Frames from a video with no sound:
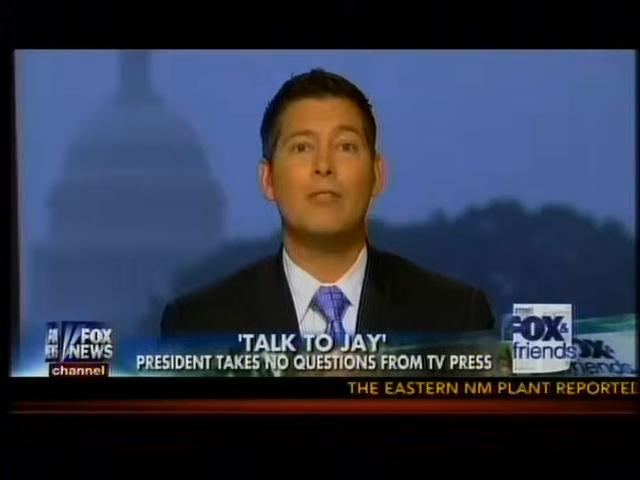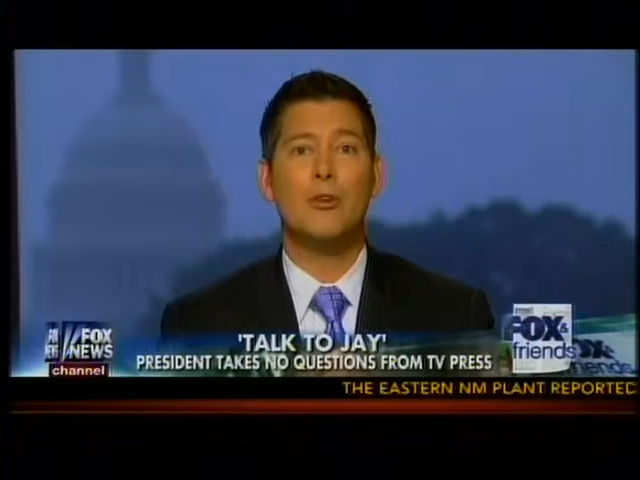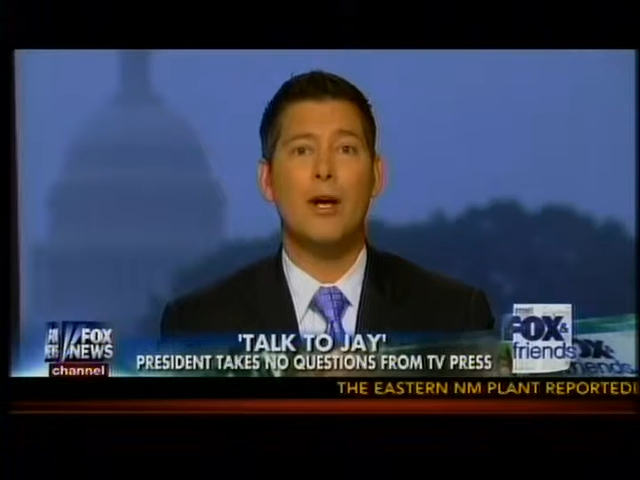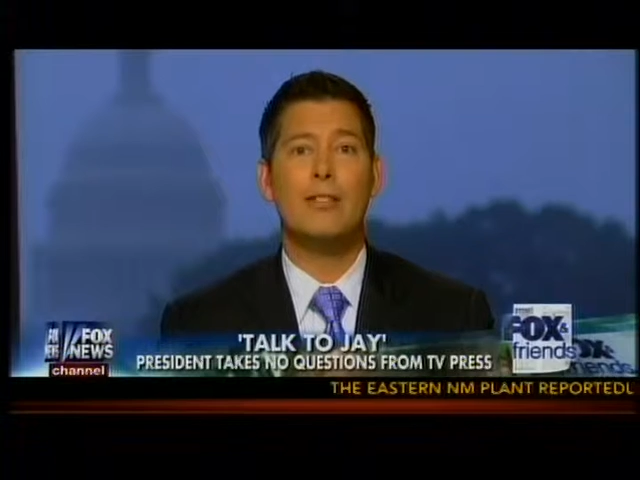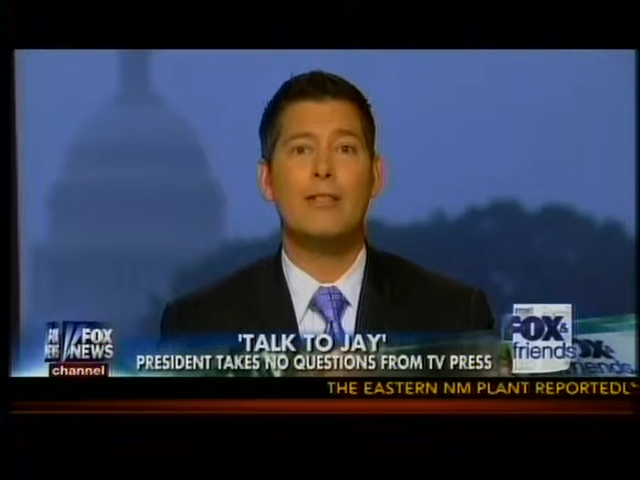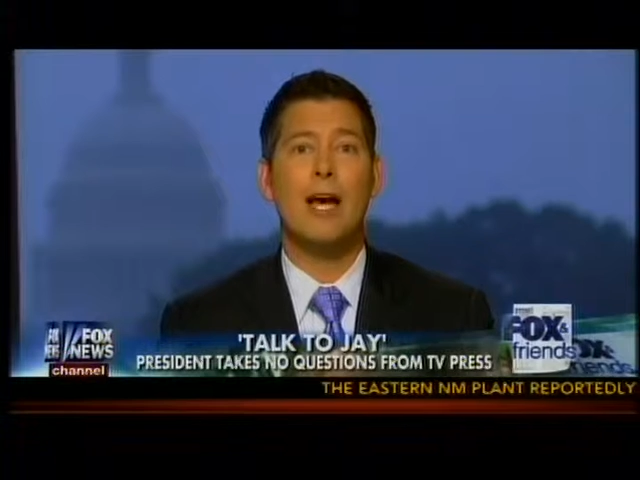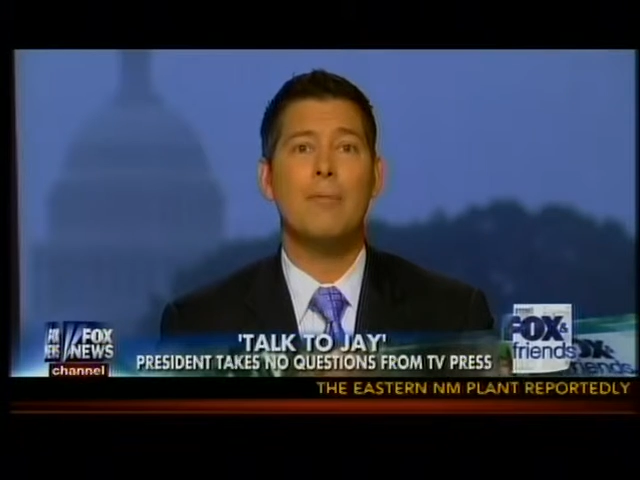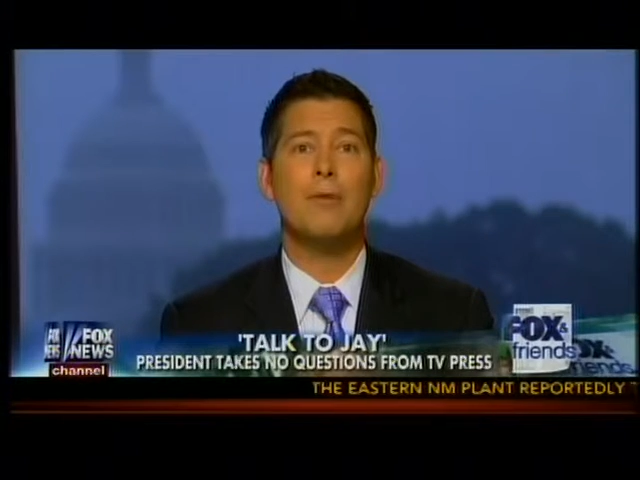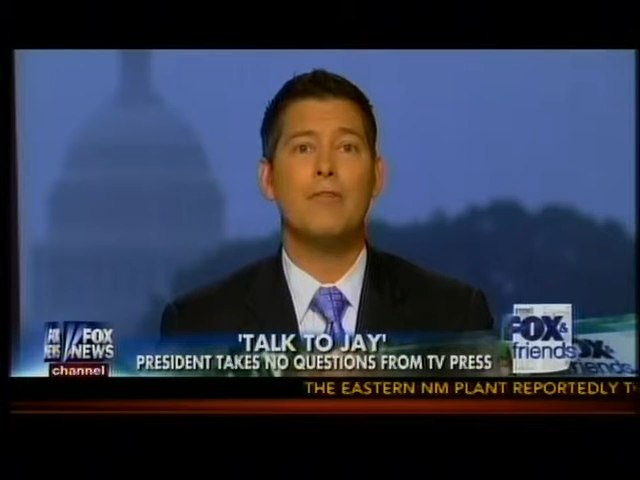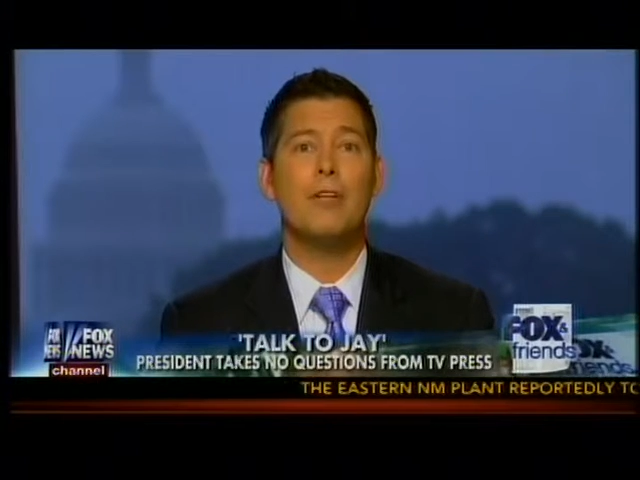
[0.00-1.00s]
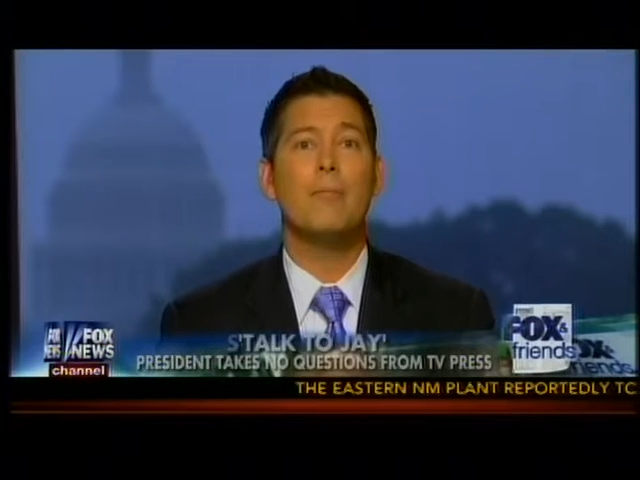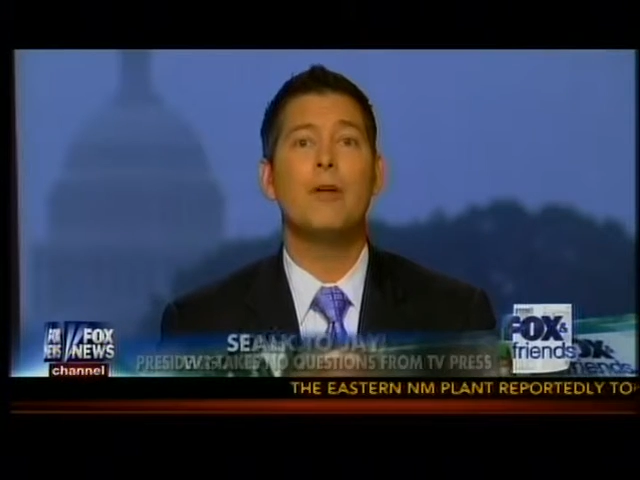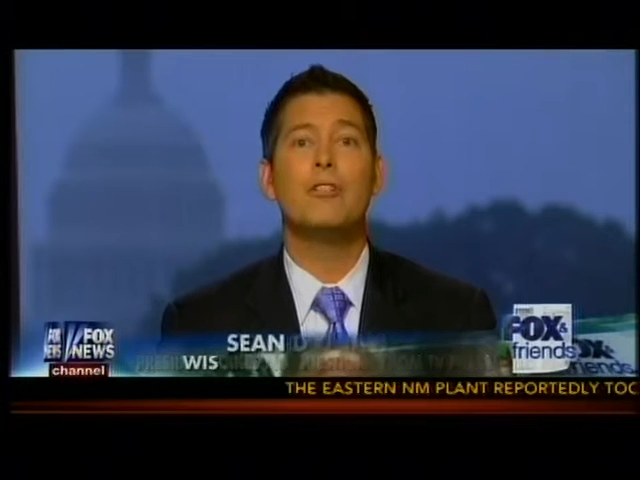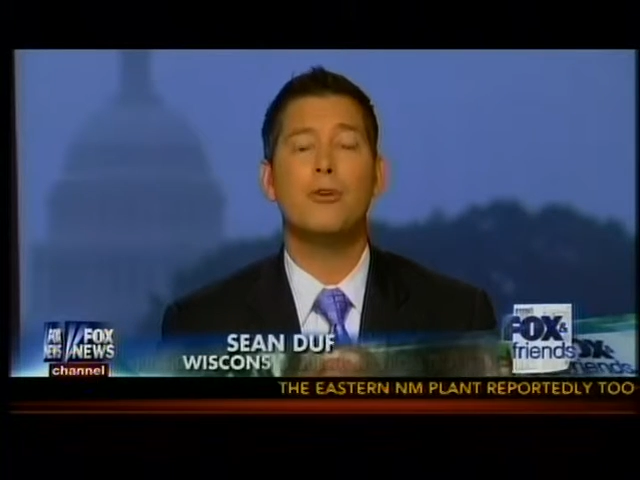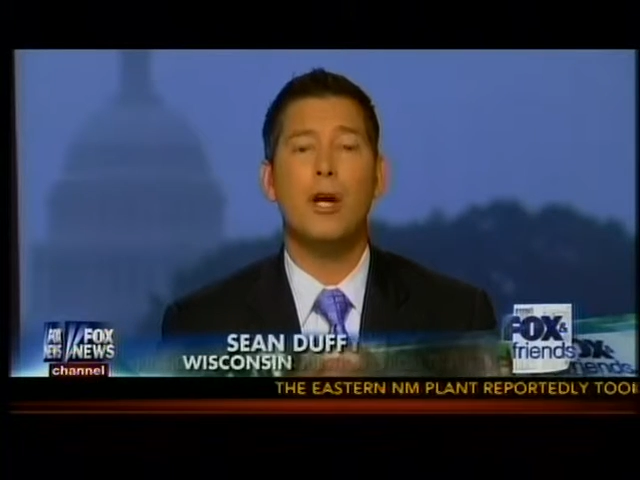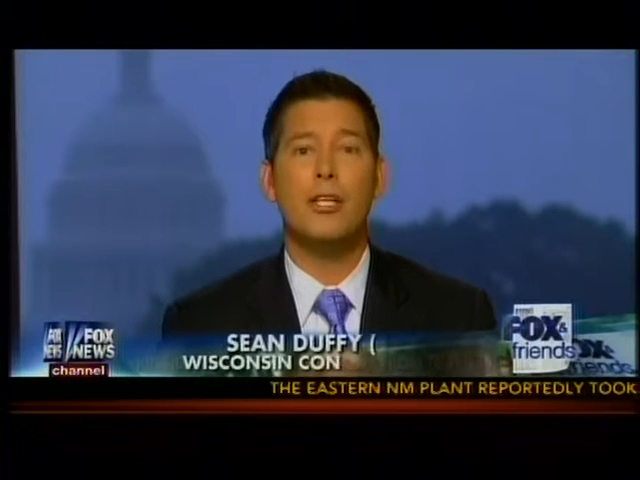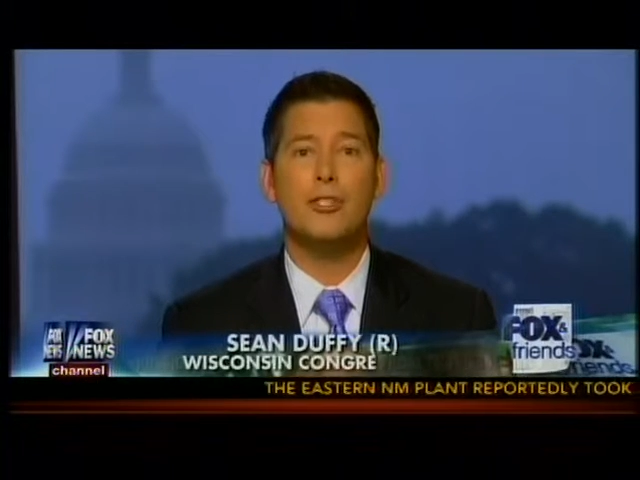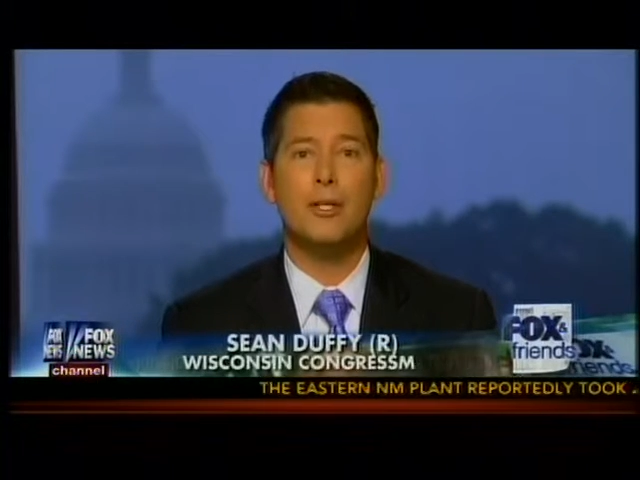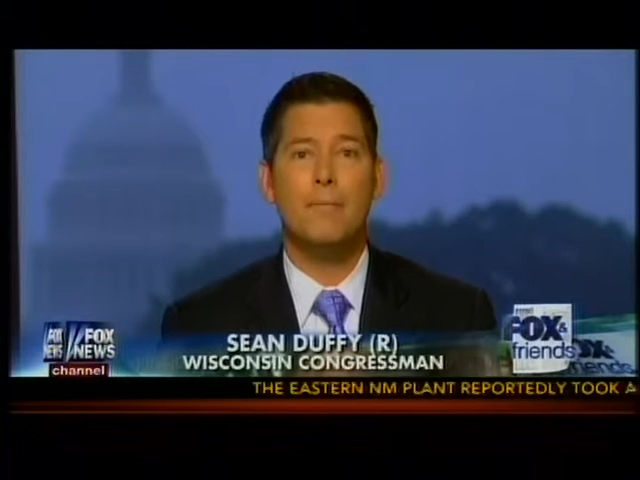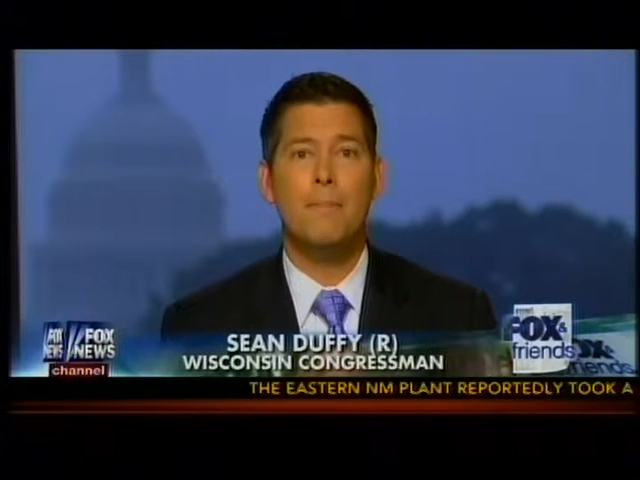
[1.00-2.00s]
a great example of the
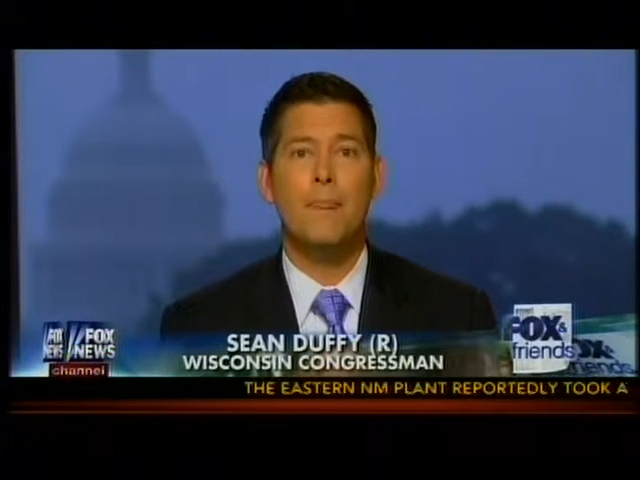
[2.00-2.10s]
administration